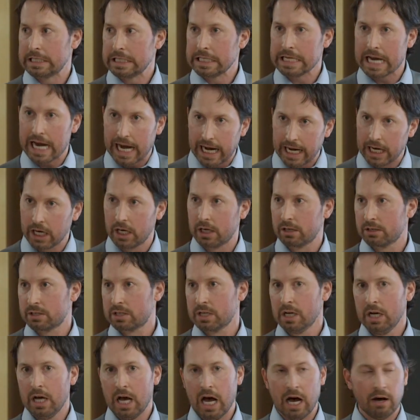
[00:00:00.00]
the
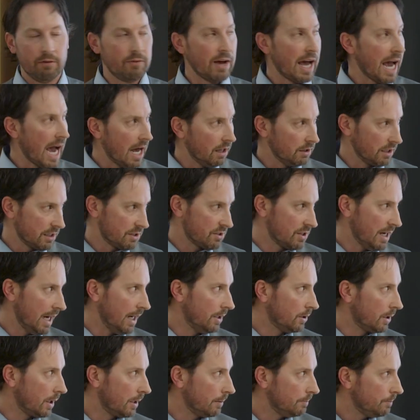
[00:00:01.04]
heirs of
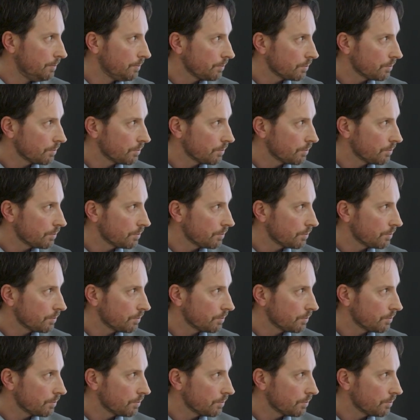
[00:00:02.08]
Alexander.